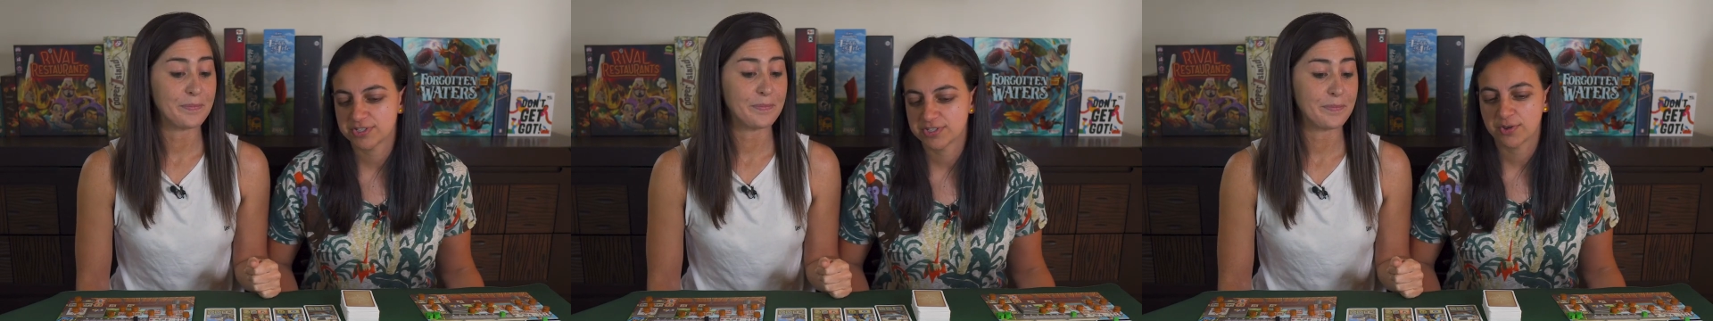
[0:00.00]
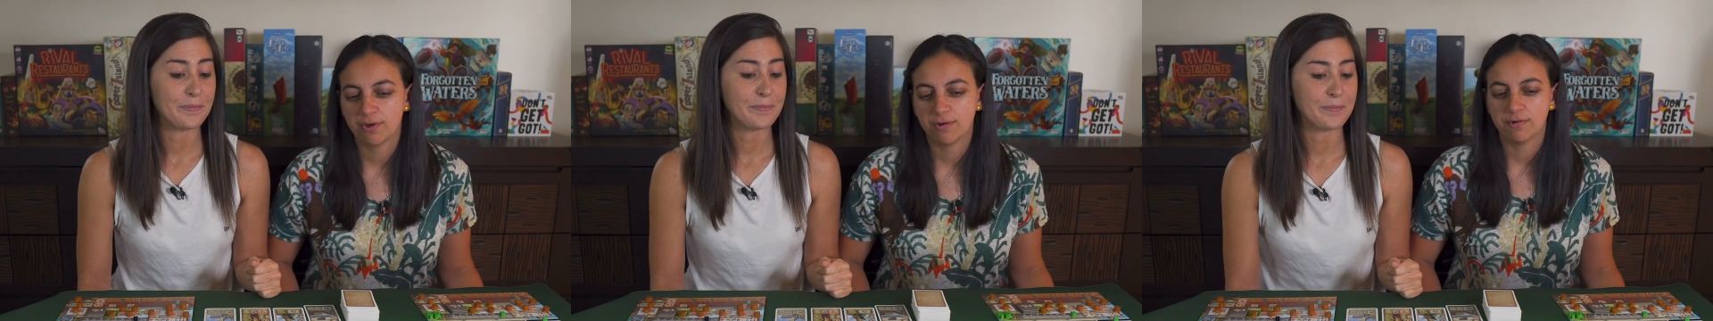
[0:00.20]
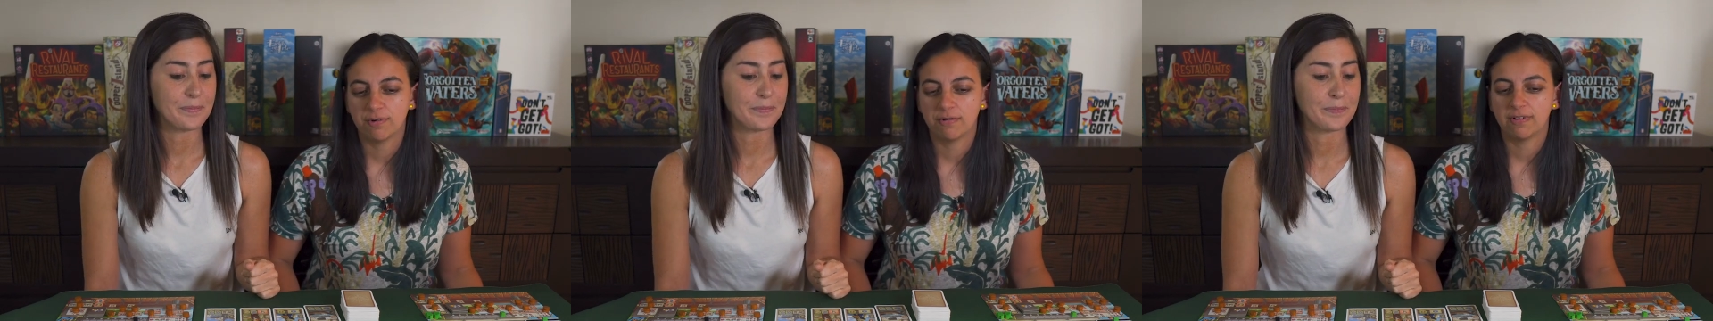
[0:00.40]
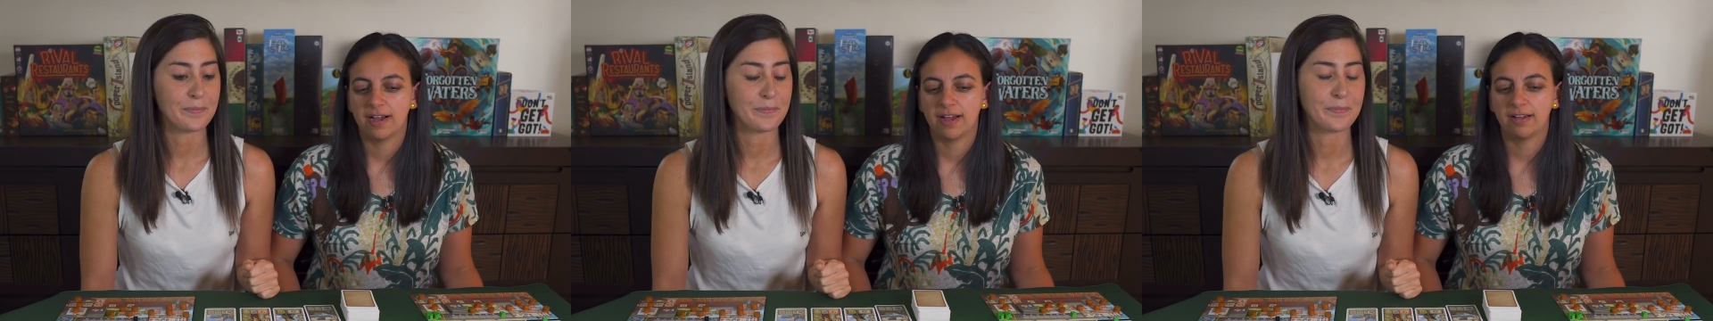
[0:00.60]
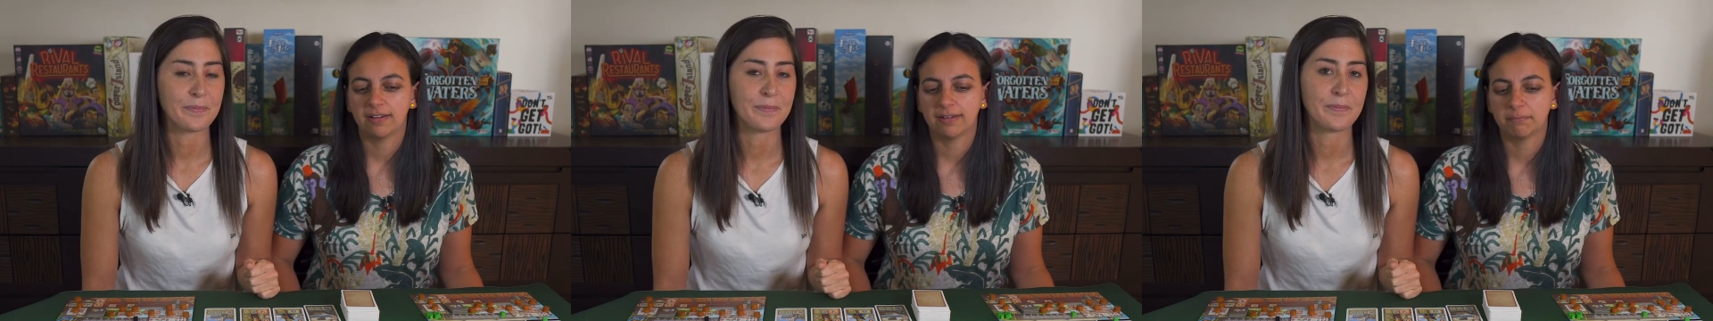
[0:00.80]
Speaker 1: Mm. So
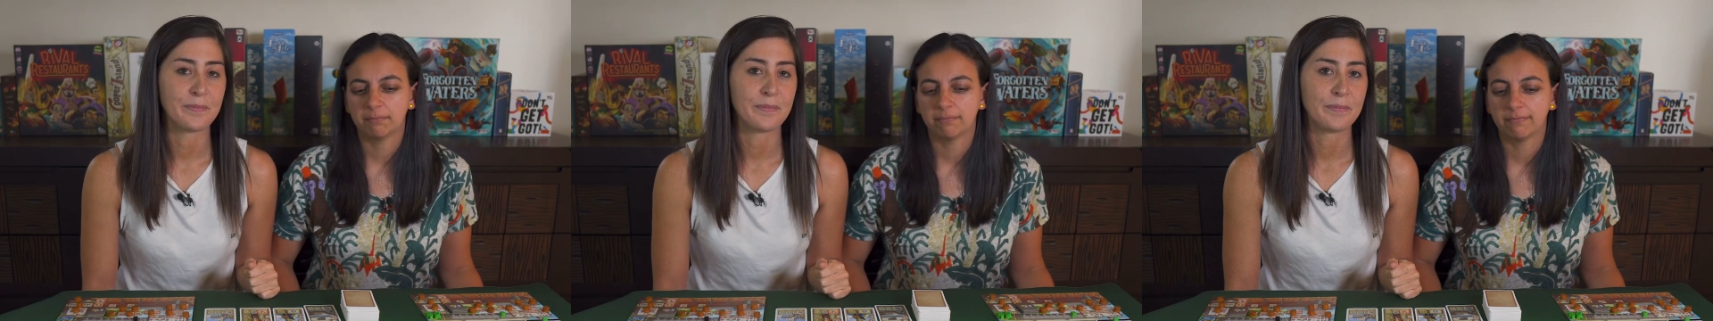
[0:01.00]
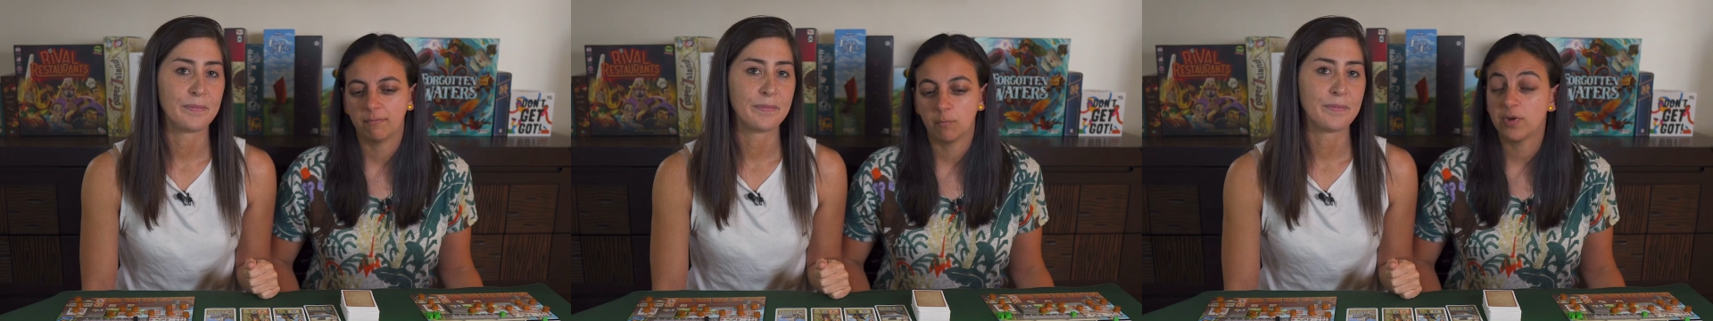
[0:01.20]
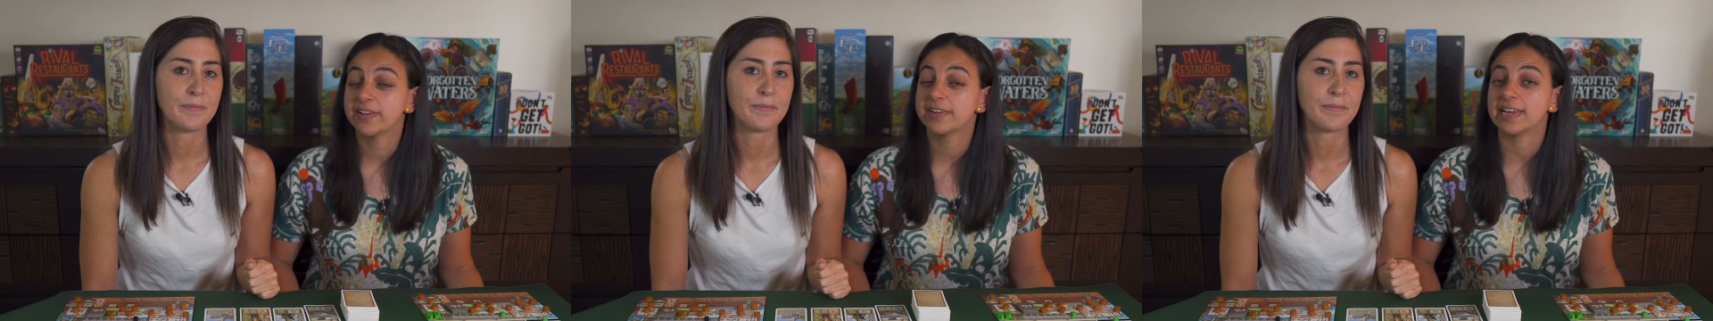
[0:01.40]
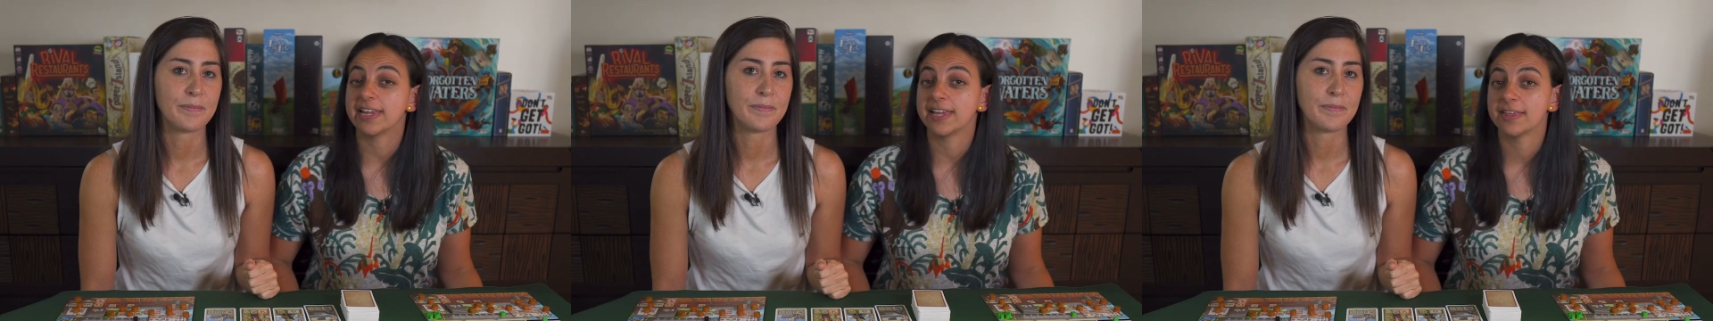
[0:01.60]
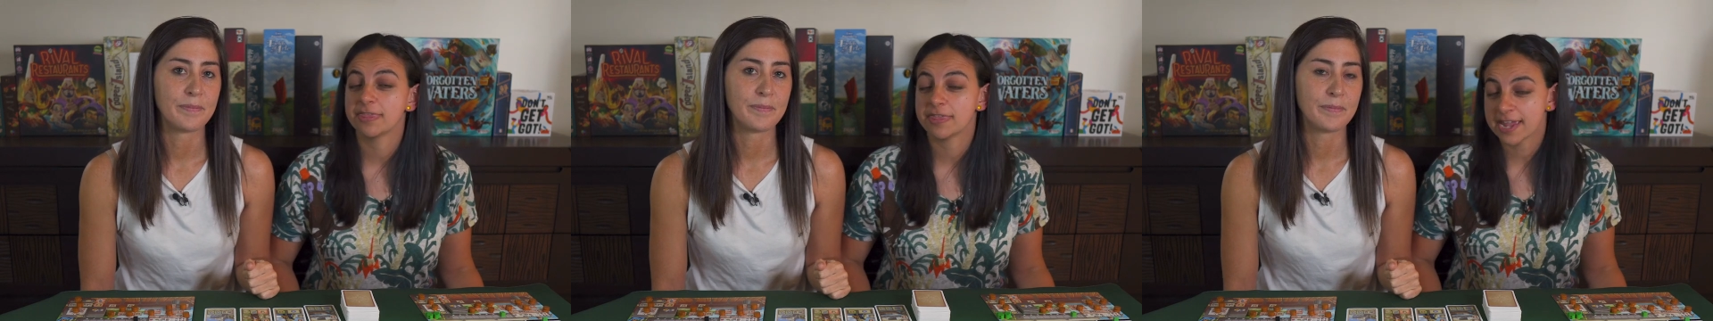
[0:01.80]
um,
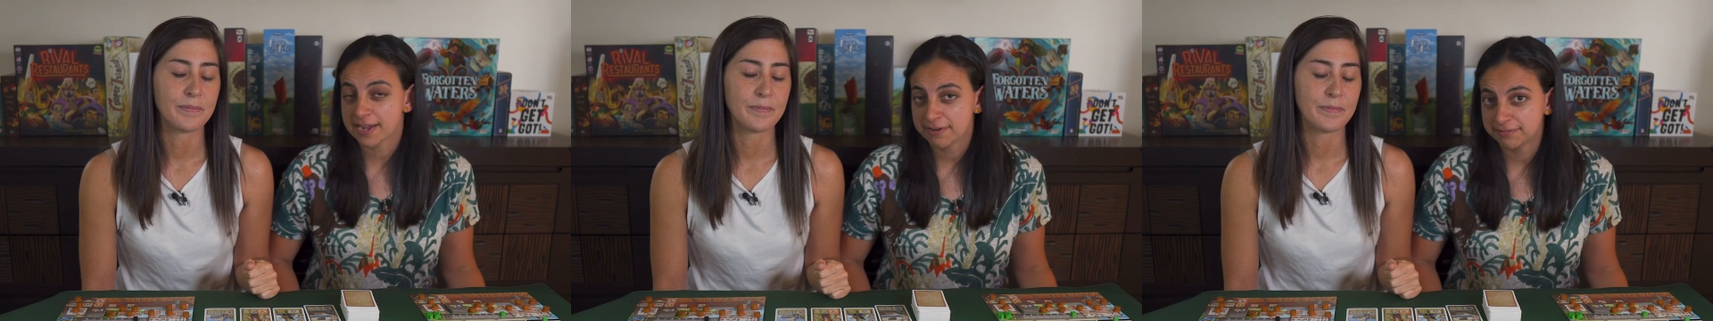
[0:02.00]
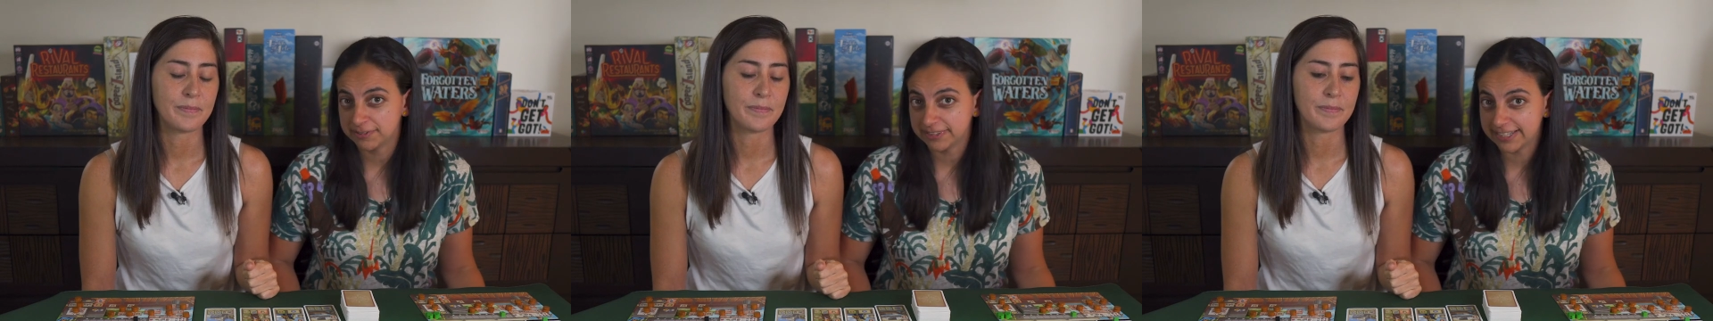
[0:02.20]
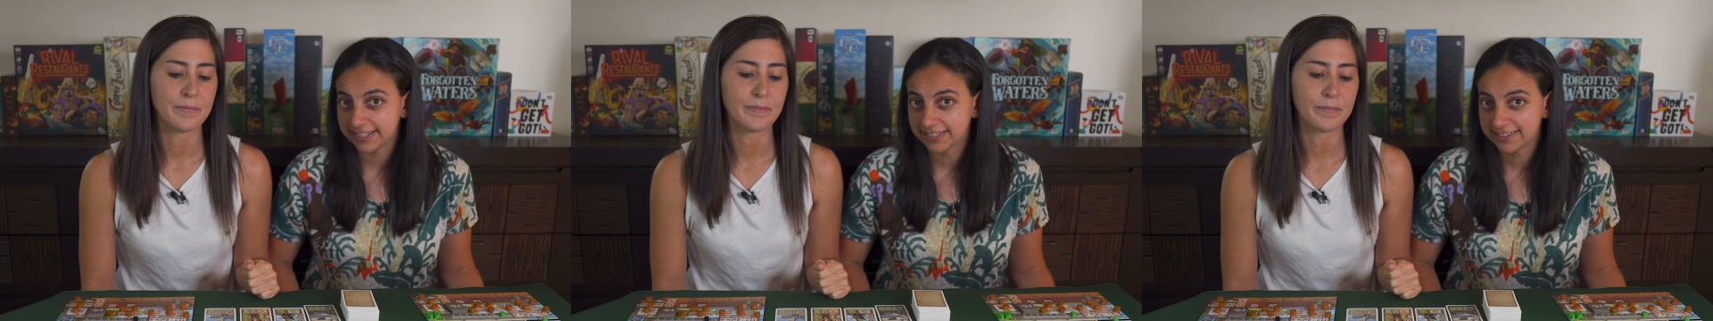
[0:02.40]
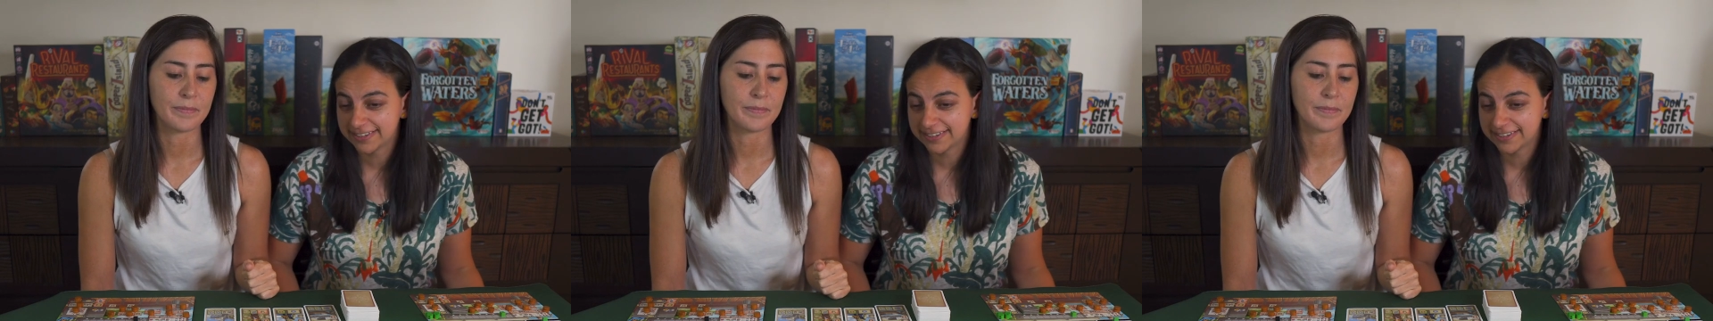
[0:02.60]
weirdly, thankfully,